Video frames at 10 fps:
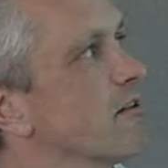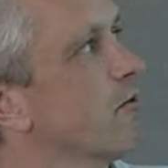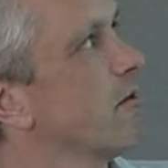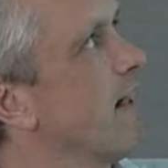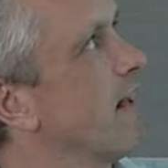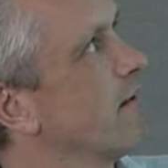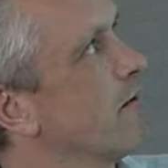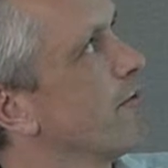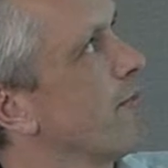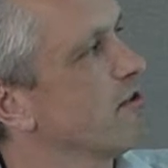it's called Land
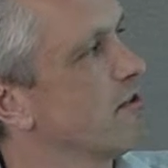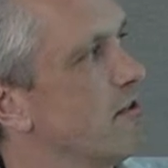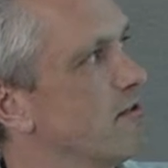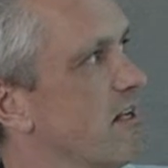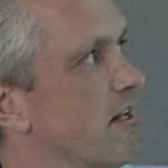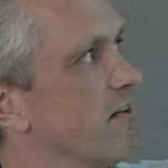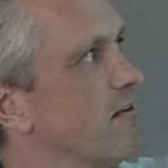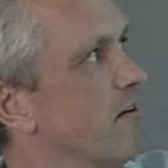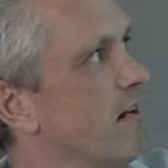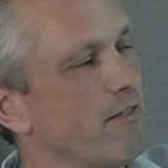Information New Zealand.
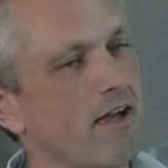Really,